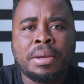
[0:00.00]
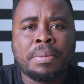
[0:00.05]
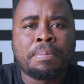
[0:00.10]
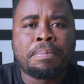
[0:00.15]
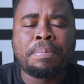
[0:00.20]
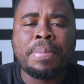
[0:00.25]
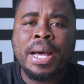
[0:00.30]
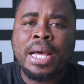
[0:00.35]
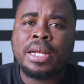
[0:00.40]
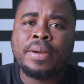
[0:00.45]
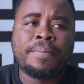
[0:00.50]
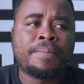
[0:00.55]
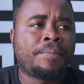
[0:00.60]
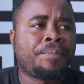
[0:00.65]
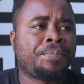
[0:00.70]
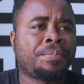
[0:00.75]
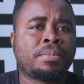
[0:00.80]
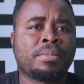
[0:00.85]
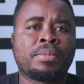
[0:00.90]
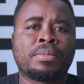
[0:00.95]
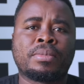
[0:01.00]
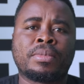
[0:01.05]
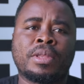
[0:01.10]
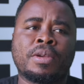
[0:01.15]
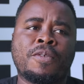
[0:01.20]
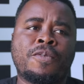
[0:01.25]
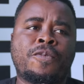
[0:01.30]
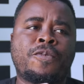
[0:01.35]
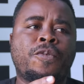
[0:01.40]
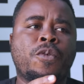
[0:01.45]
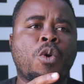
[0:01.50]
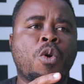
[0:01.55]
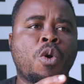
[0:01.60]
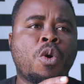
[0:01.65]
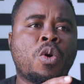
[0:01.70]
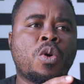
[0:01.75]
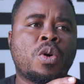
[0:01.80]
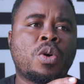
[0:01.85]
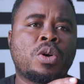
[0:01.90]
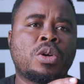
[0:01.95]
But
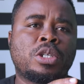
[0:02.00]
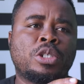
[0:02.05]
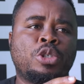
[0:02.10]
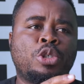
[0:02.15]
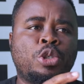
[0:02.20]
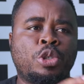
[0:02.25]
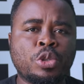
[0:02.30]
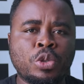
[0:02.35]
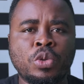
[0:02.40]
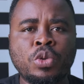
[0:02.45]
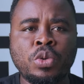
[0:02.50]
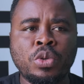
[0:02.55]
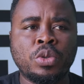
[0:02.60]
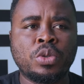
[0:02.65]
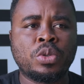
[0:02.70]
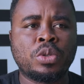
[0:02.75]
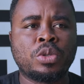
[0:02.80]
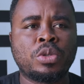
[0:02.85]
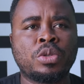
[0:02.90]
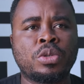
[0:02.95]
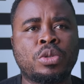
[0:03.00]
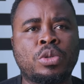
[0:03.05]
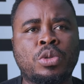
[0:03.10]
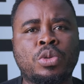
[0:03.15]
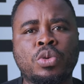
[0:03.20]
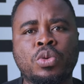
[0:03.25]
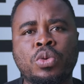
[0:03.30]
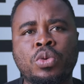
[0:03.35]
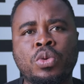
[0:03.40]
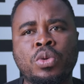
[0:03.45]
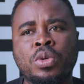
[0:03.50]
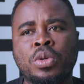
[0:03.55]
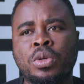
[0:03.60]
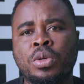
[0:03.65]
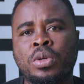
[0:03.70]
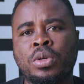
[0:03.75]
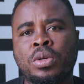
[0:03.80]
for you to